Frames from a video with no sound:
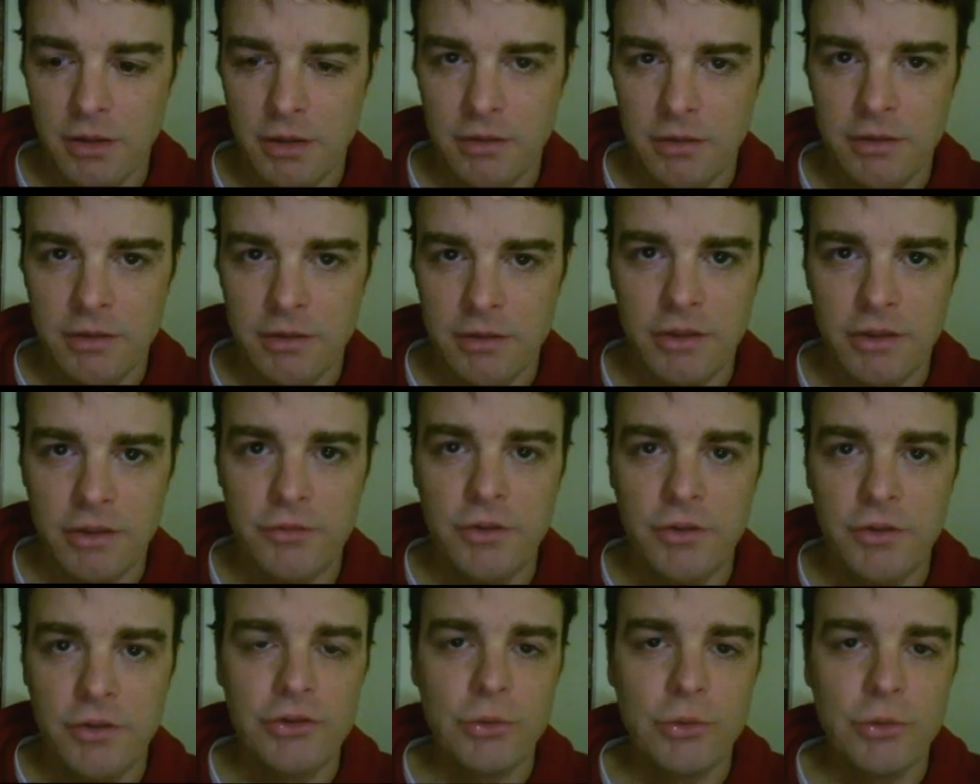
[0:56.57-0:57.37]
nice
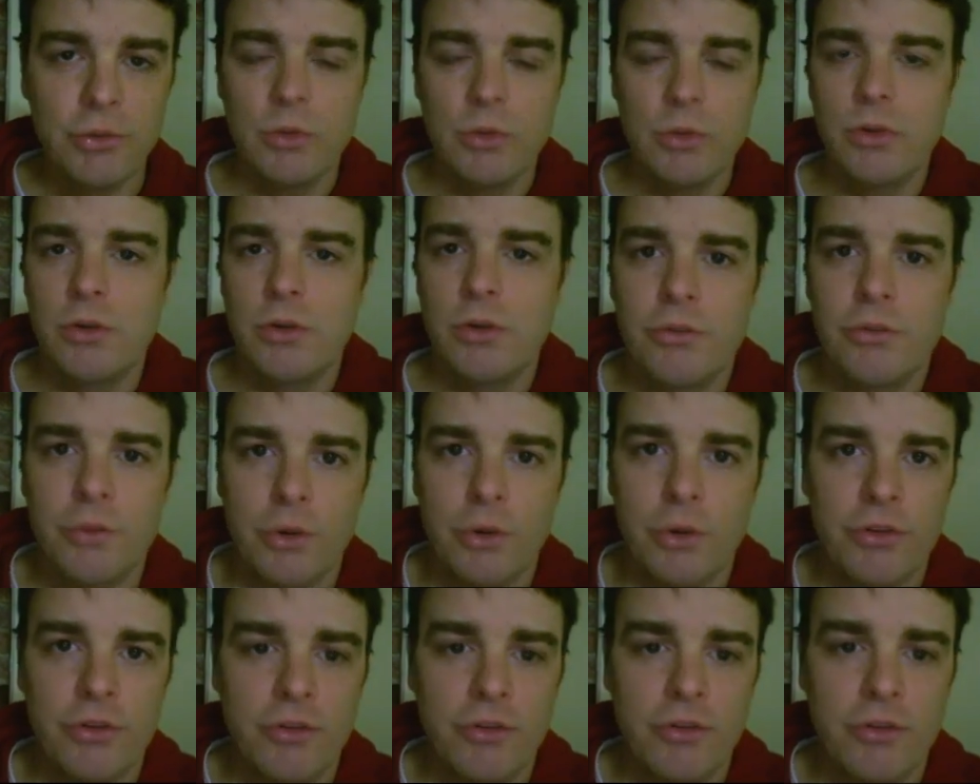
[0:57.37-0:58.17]
visual
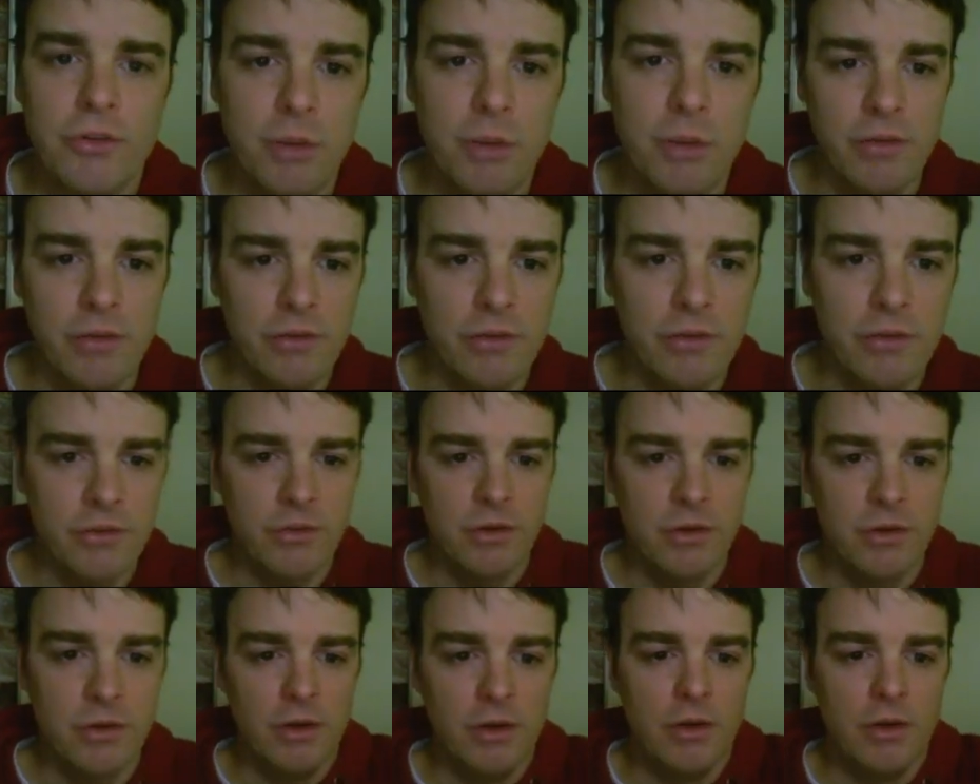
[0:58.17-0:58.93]
sorts of buttons.